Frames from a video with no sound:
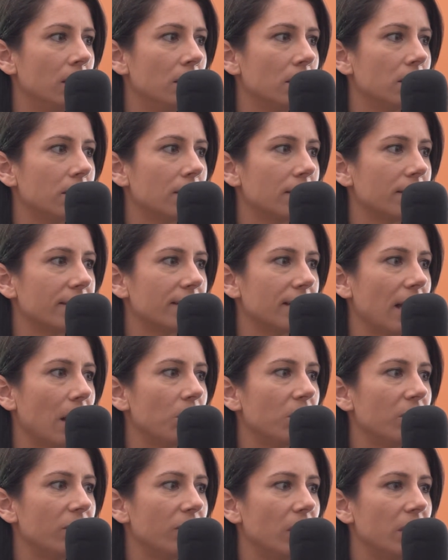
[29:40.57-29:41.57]

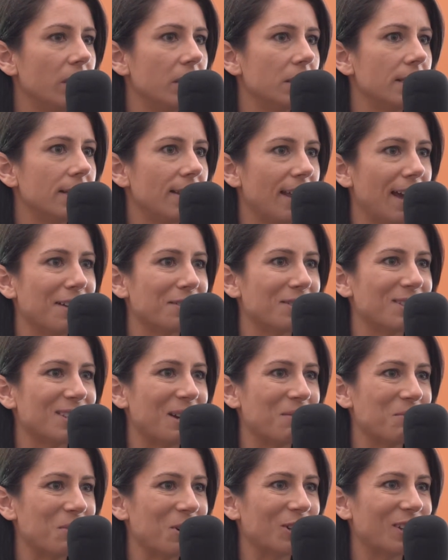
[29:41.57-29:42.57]
stepped foot into the
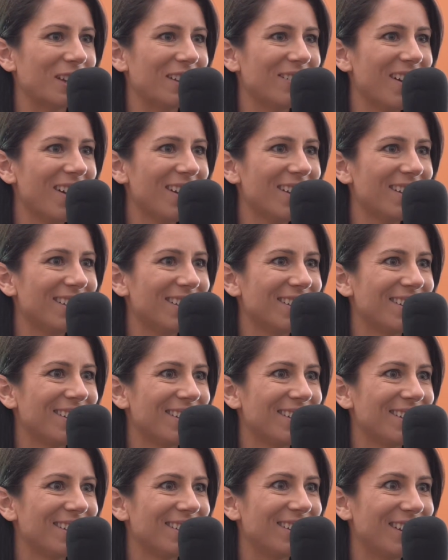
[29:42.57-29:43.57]
Houndstown parking lot,
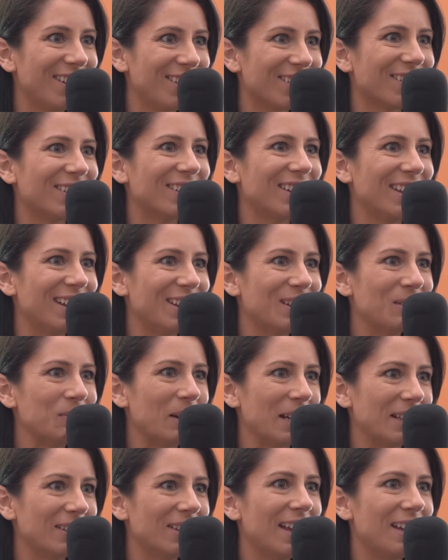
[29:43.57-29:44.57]
literally yeah.
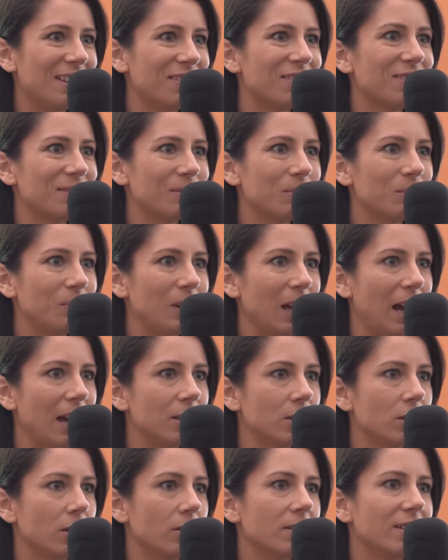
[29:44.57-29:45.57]
my life, I
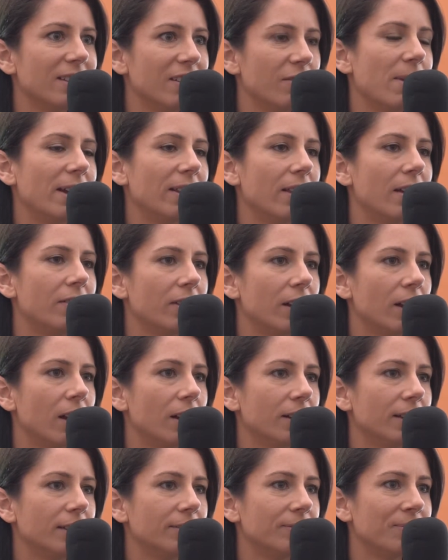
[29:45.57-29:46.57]
started to live my life in
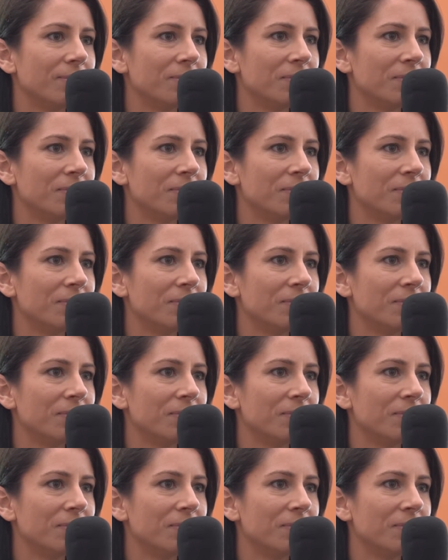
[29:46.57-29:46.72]
color.